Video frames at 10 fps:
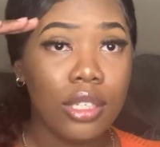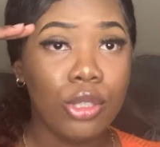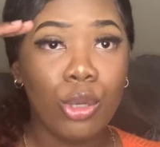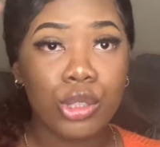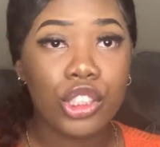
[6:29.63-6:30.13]

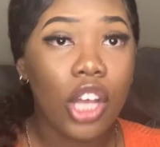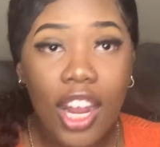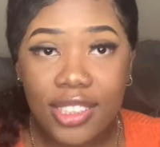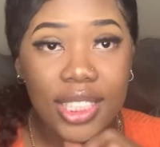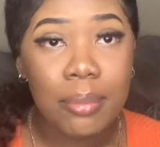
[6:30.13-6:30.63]
you know,
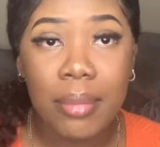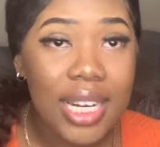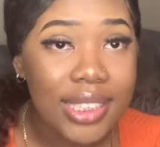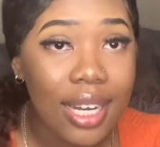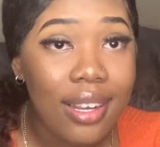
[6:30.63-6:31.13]
sergeant
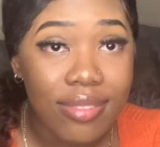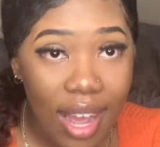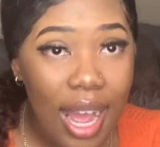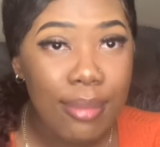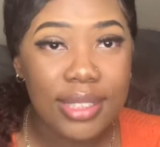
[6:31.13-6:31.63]
military
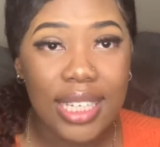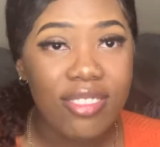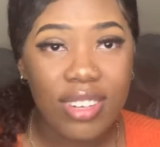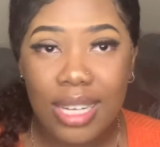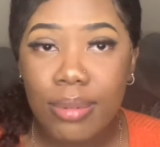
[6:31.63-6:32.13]
vibes, and they
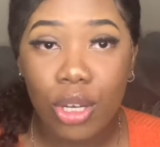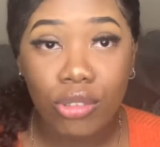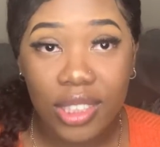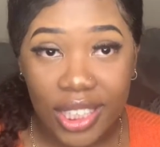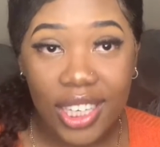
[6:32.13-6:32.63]
really be
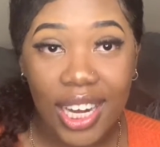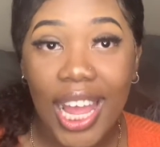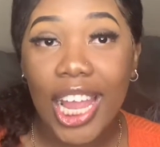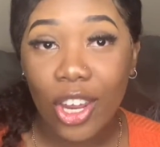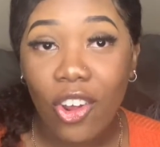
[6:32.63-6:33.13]
ODing,
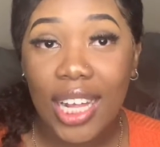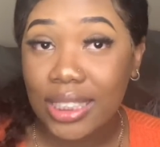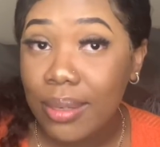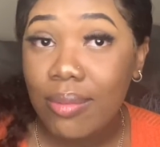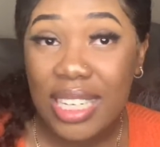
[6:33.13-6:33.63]
like, you know, like,
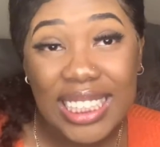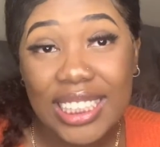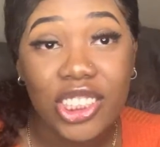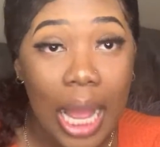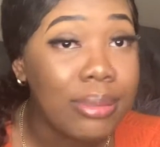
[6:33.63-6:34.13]
some of them really take
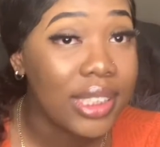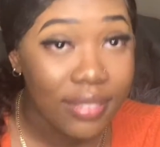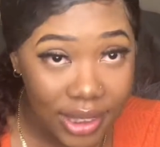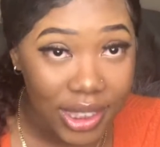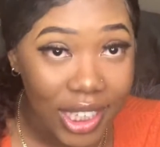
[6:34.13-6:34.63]
their job
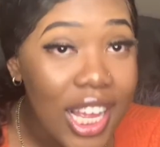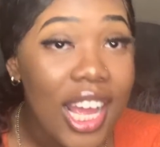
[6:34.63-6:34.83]
seriously.